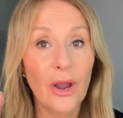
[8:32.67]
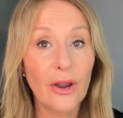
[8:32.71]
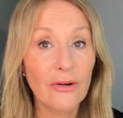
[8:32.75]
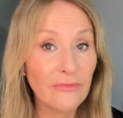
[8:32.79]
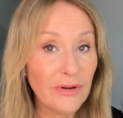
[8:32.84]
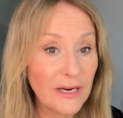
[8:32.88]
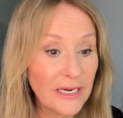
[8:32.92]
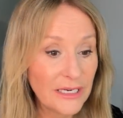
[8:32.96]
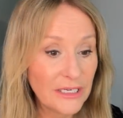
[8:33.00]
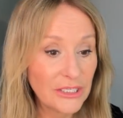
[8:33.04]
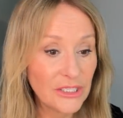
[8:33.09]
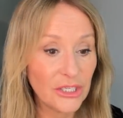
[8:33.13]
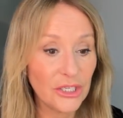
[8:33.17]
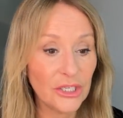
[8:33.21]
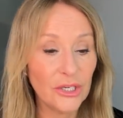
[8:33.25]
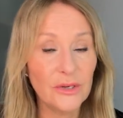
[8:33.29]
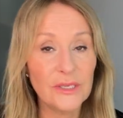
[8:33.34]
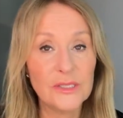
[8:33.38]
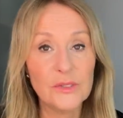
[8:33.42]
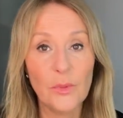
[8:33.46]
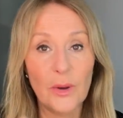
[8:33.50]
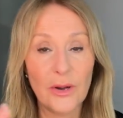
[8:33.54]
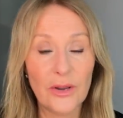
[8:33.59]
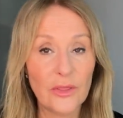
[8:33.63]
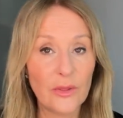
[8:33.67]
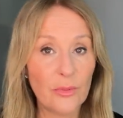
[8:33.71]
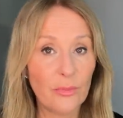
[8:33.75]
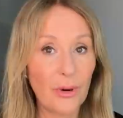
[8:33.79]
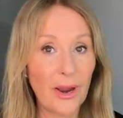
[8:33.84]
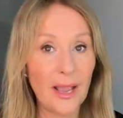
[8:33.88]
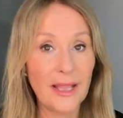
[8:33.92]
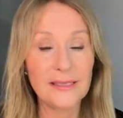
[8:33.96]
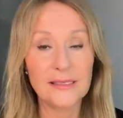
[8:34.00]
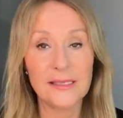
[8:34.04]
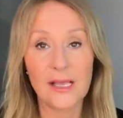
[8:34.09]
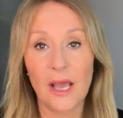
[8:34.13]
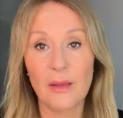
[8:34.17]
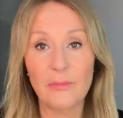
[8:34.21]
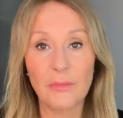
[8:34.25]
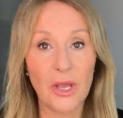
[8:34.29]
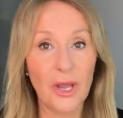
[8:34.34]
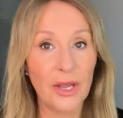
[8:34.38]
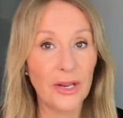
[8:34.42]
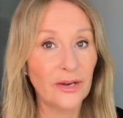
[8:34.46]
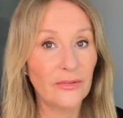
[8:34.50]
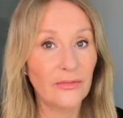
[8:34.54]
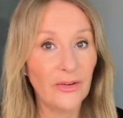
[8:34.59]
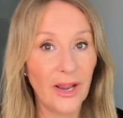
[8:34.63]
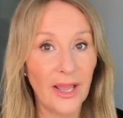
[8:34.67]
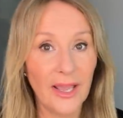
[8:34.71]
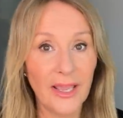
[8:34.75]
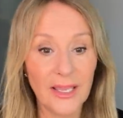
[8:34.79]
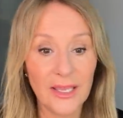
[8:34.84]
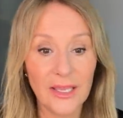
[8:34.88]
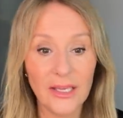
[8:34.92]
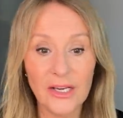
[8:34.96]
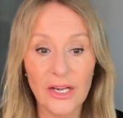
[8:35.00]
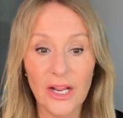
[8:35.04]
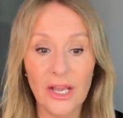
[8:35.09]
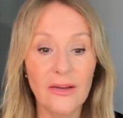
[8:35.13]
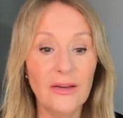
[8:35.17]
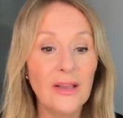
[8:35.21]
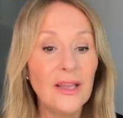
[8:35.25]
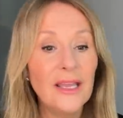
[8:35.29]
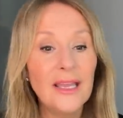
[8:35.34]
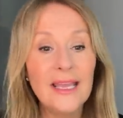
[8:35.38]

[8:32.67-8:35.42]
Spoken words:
I really do. It's one of the brands that I'm kind of like, you know,